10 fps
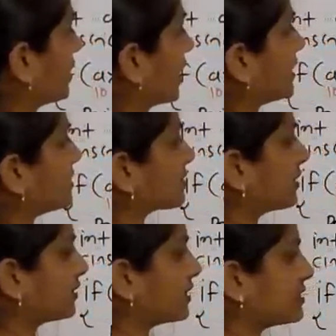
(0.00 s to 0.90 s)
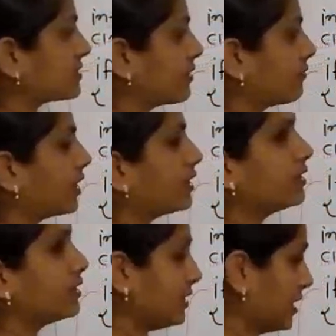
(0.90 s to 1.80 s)
10 is greater than 7?
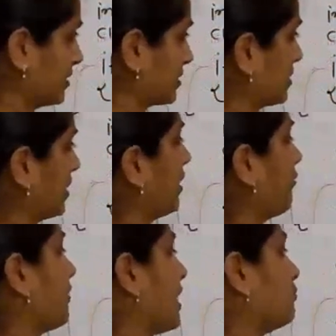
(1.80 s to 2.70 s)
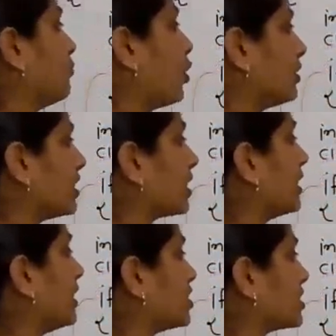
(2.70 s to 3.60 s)
Yes. When both the
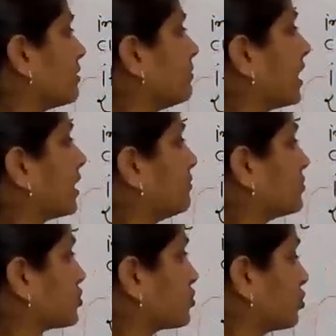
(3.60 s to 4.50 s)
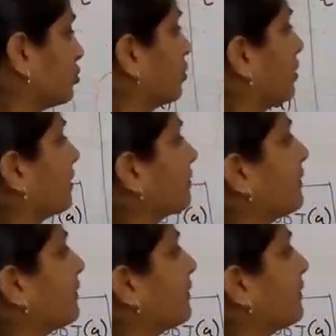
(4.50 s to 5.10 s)
condition becomes true, our